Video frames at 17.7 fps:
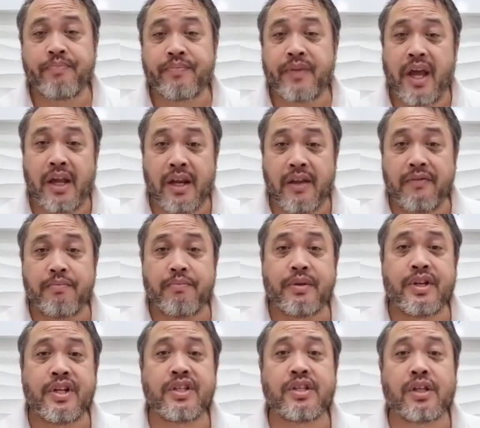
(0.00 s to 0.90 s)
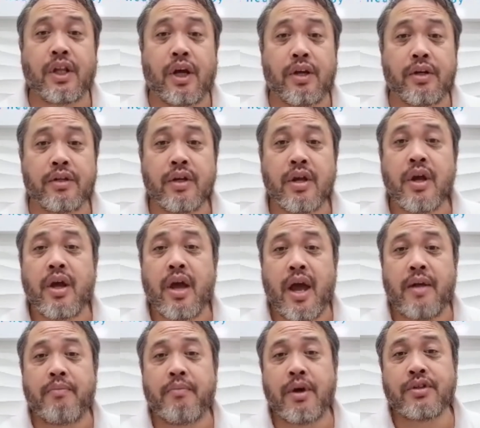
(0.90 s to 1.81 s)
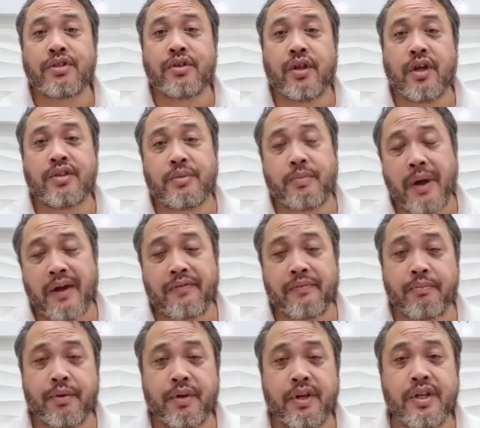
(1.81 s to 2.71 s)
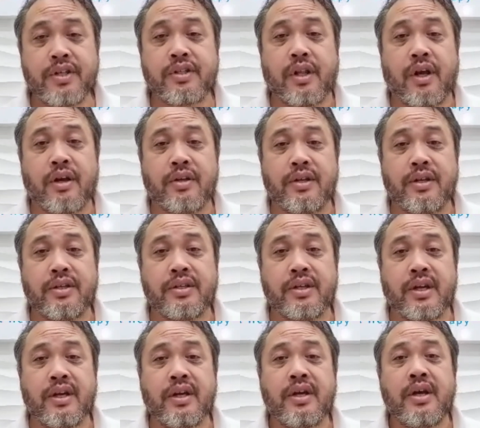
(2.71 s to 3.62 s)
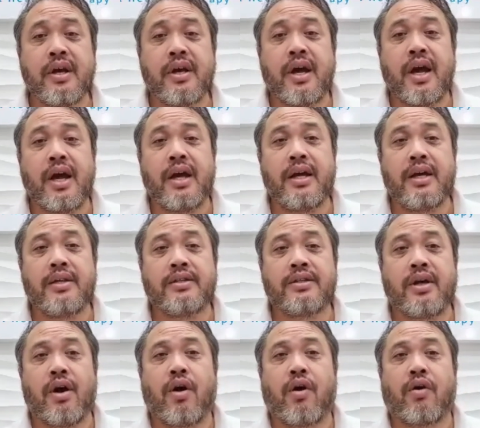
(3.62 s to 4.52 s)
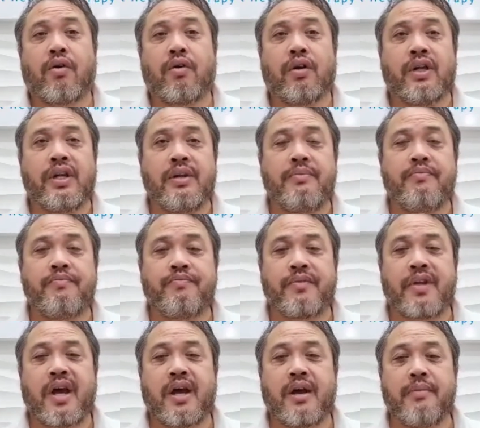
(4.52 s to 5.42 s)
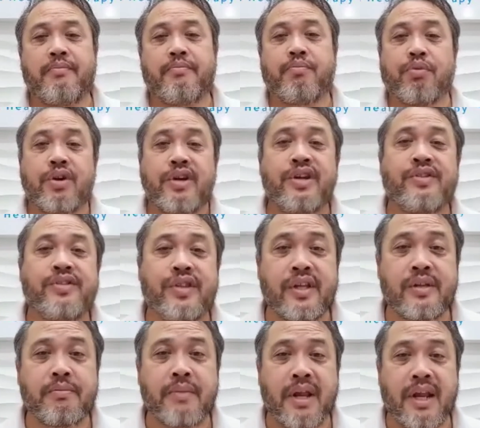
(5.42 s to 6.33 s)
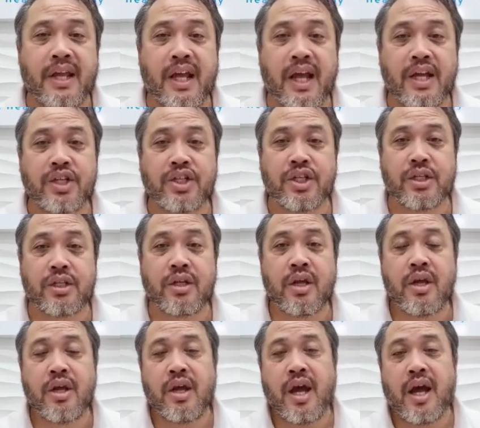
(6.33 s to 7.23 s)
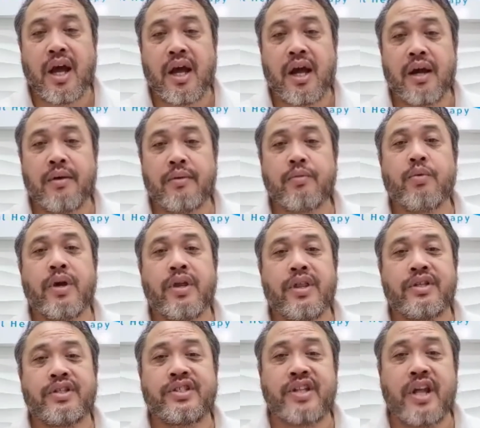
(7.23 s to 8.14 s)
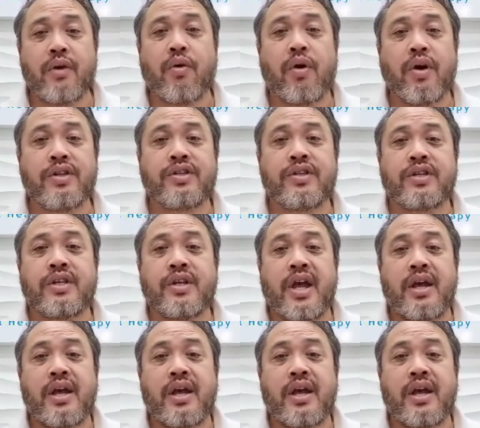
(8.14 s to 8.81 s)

and even prednisolone. And most of those, apart from prednisolone, is a orally breathed-in medication where the steroids